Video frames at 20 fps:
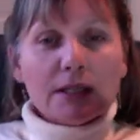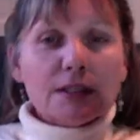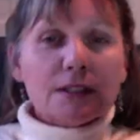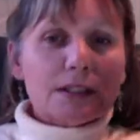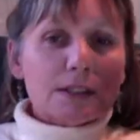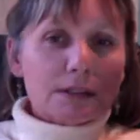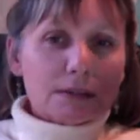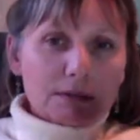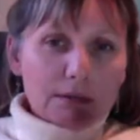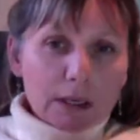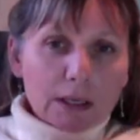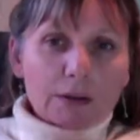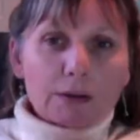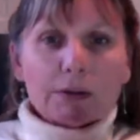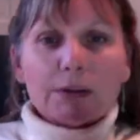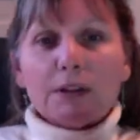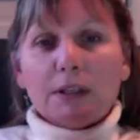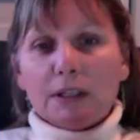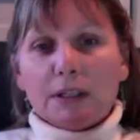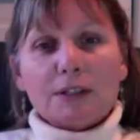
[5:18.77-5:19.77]
it's other
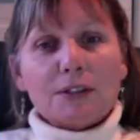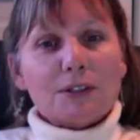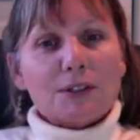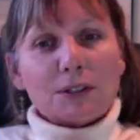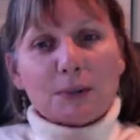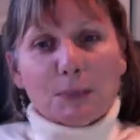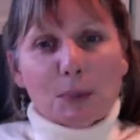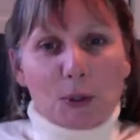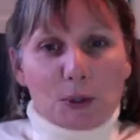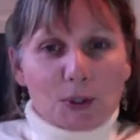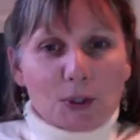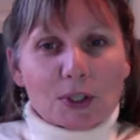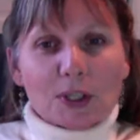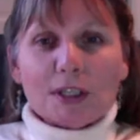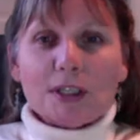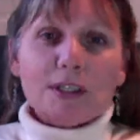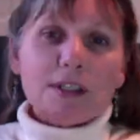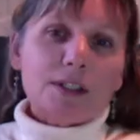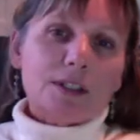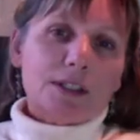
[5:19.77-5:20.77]
things,
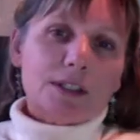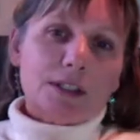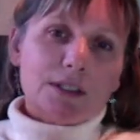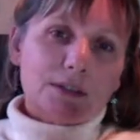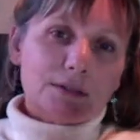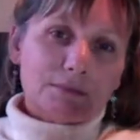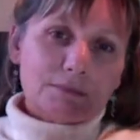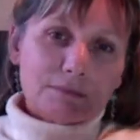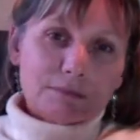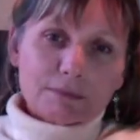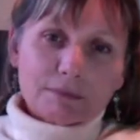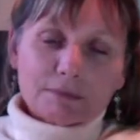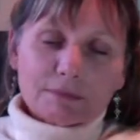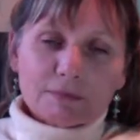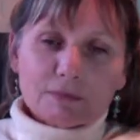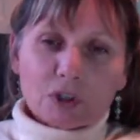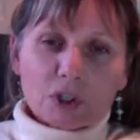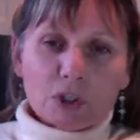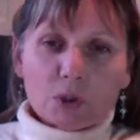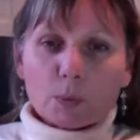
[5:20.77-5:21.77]
samosas and
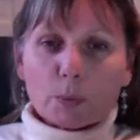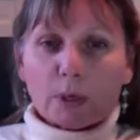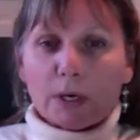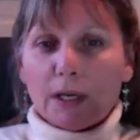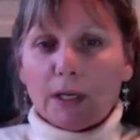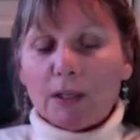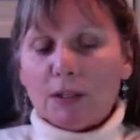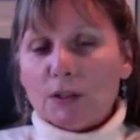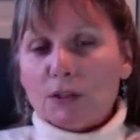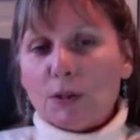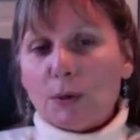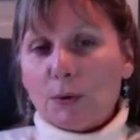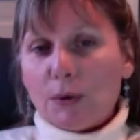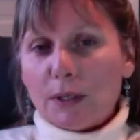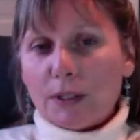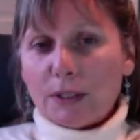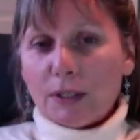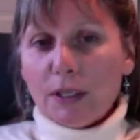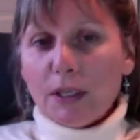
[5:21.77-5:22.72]
French bread and so on.